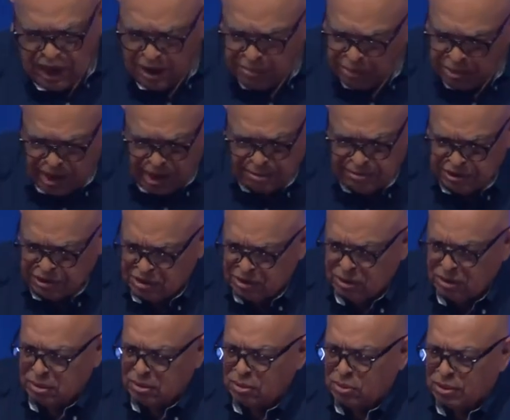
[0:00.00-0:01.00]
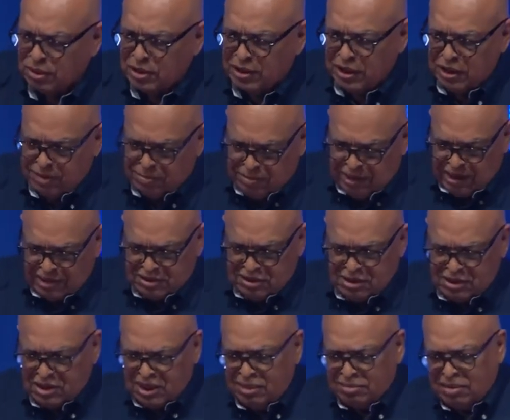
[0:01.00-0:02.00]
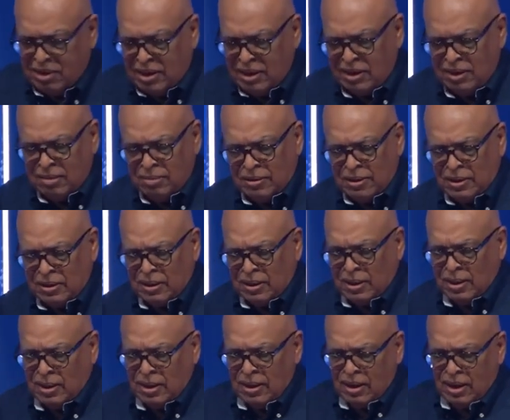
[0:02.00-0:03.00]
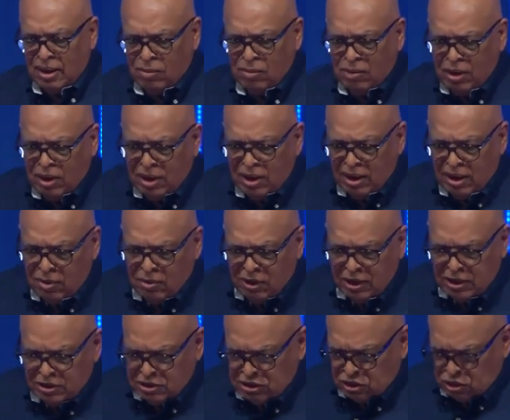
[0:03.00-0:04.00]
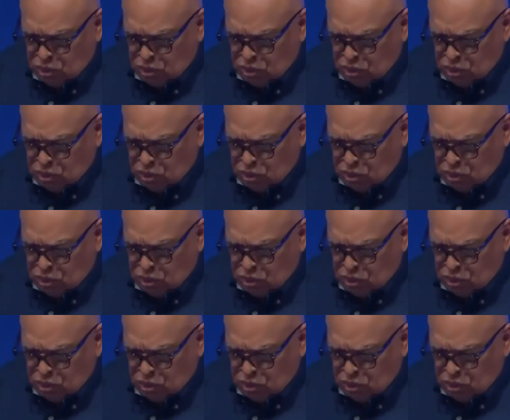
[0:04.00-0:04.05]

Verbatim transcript: I promise you, we're going to get back to Psalm 90, but I want to I wanna